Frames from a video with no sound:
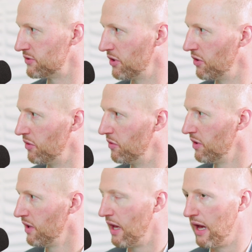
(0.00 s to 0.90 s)
So
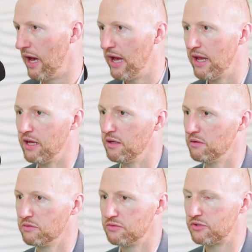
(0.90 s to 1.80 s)

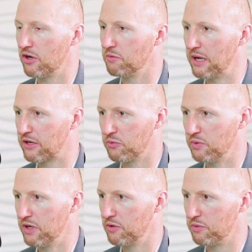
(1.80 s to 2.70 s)
I started my
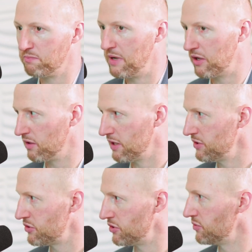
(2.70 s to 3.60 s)
career with Merrill
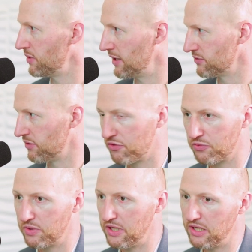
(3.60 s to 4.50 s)
Lynch in
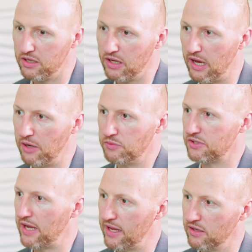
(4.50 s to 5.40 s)
2003. I was
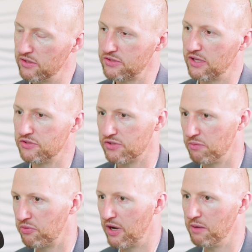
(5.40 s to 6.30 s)
an analyst on the
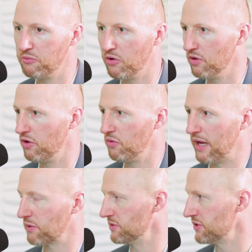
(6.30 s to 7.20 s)
subprime whole loan
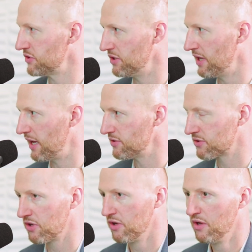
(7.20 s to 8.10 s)
acquisition
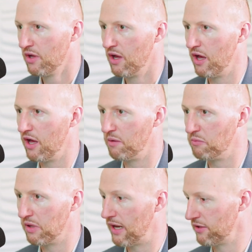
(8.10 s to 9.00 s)
desk. A
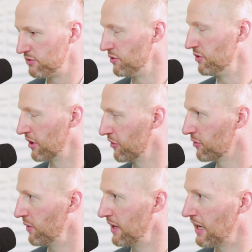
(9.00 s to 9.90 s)
lot of the salute
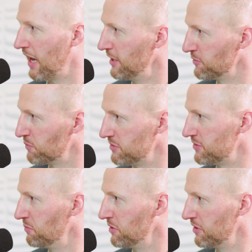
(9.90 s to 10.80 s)
grade guys were in
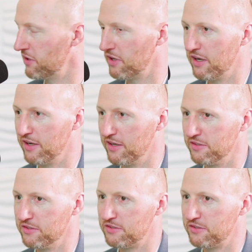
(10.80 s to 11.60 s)
similar